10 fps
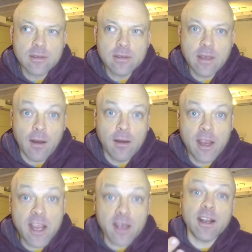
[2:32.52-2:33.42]
Yeah,
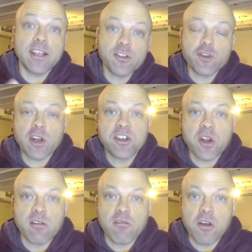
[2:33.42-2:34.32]
and I get to try
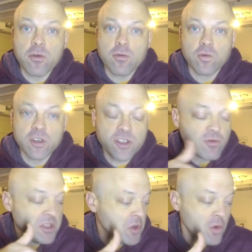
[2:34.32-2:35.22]
TrainerRoad, which is
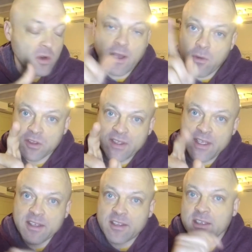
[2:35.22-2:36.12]
really cool. I will say
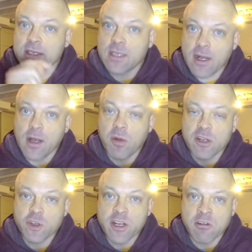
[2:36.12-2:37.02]
this, the setup on
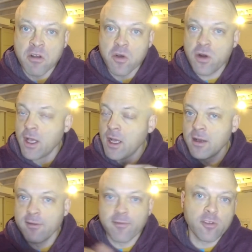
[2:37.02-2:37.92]
TrainerRoad,
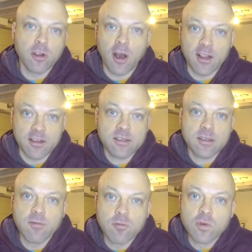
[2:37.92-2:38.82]
flawless,
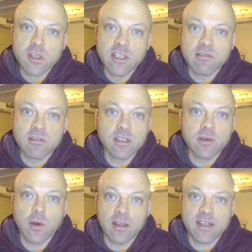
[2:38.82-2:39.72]
really, really
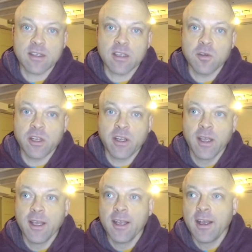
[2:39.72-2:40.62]
well executed.
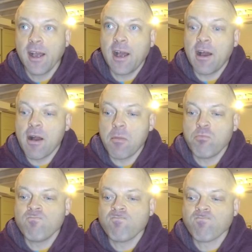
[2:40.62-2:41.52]

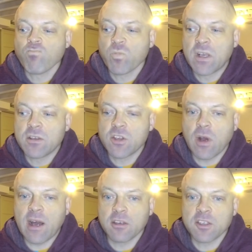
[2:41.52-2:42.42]
So
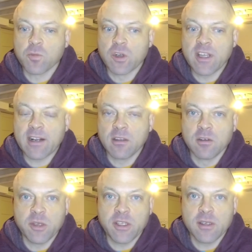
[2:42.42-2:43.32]
I'll explore that a little
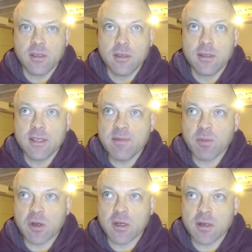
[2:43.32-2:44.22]
bit
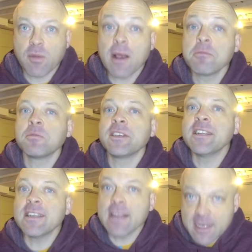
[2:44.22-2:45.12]
deeper probably
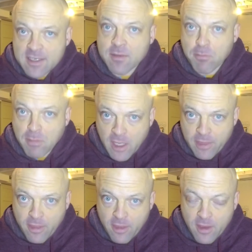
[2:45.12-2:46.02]
next
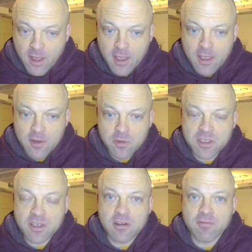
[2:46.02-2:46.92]
month, which
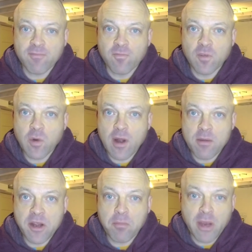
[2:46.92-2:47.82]
is going to require
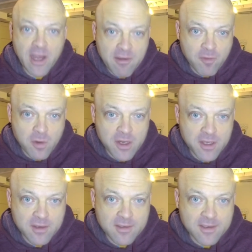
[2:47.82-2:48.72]
me to pay for
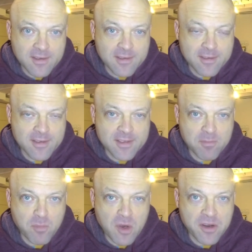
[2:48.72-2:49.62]
it because I'm
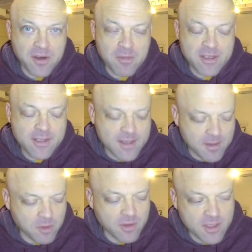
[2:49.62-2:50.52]
burning up my
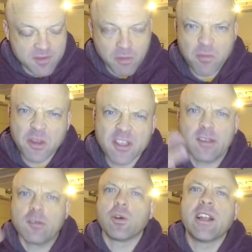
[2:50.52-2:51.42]
sample this month. But this
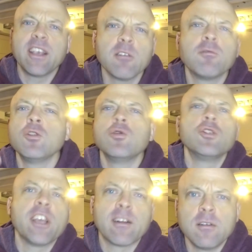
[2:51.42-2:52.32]
is what I give to you,
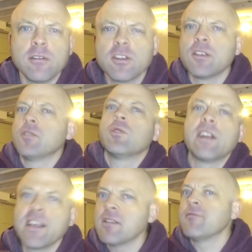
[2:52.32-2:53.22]
channel. This is what
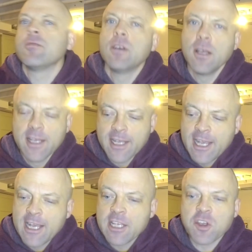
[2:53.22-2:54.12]
I give.
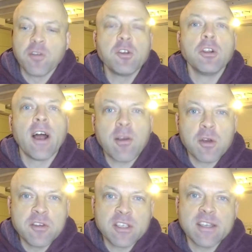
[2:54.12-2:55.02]
So if you like
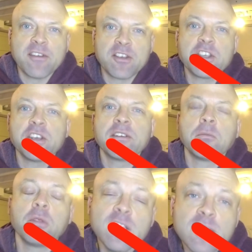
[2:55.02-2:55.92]
what you see on this channel,
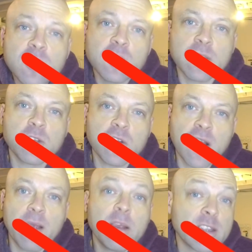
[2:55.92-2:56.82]
please do
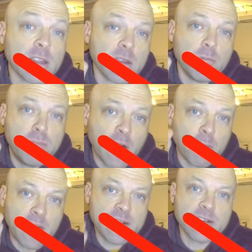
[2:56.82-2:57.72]
subscribe. Hit the little bell
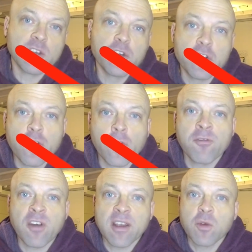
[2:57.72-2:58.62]
button so you're
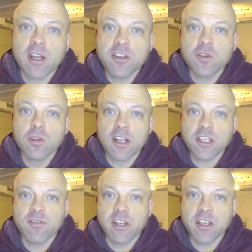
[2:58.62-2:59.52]
notified when I do launch
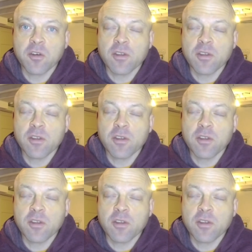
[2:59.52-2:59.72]
a video.